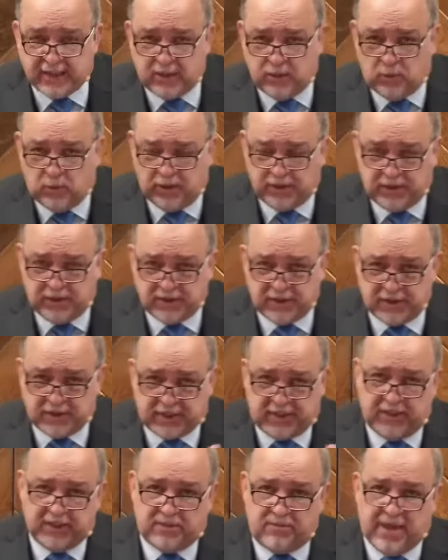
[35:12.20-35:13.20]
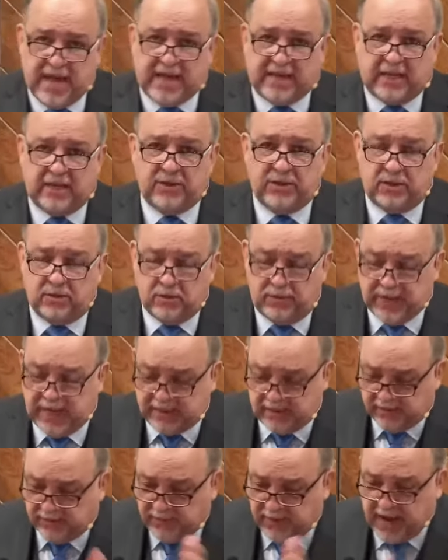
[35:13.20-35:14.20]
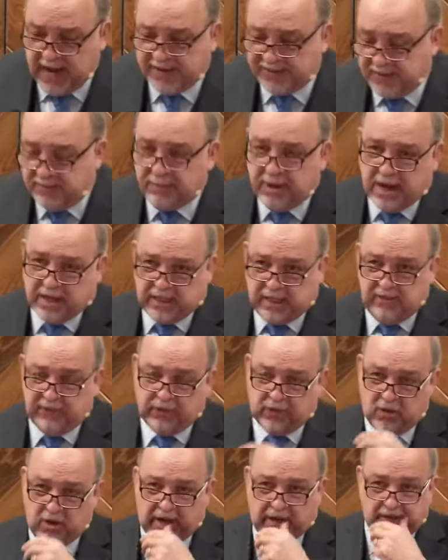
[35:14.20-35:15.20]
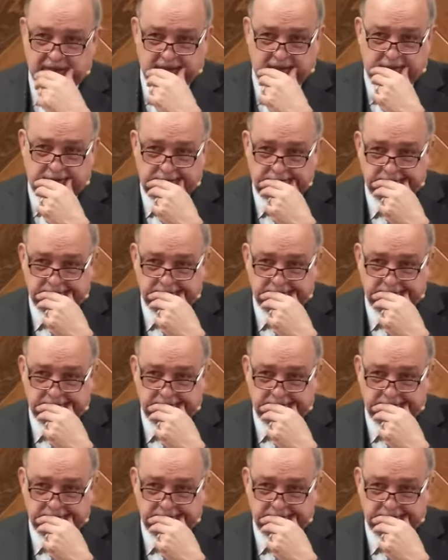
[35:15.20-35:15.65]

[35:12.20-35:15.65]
And what does a schismatic do? They divide the body of Christ.